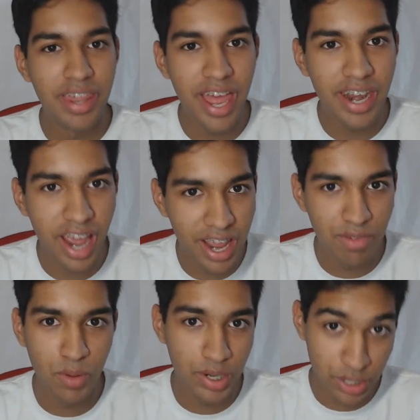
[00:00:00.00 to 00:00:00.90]
I have won
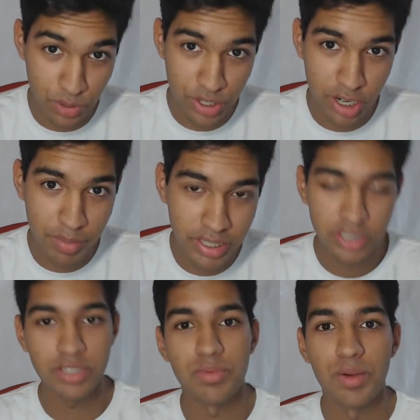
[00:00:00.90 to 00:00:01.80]
2 tournaments. We
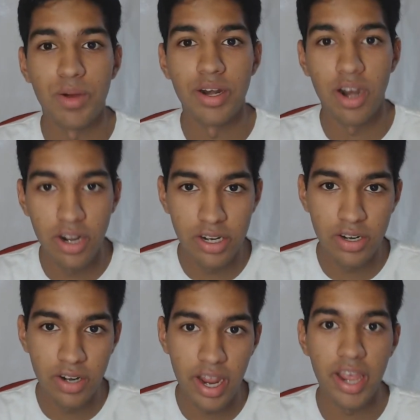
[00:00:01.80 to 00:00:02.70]
won Harker
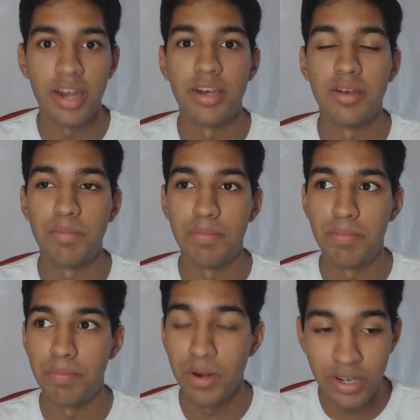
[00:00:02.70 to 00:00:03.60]
and
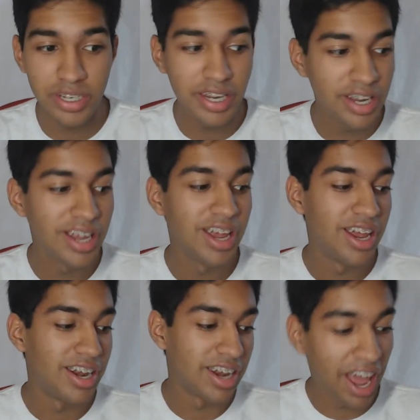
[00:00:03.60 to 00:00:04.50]
Berkeley,
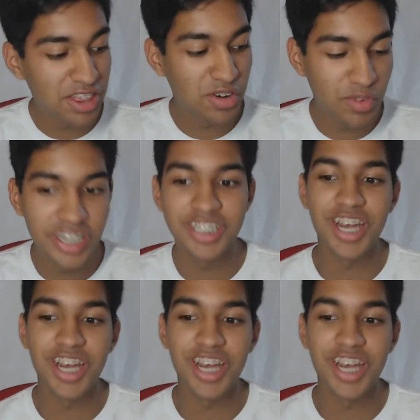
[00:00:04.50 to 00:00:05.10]
neither of which I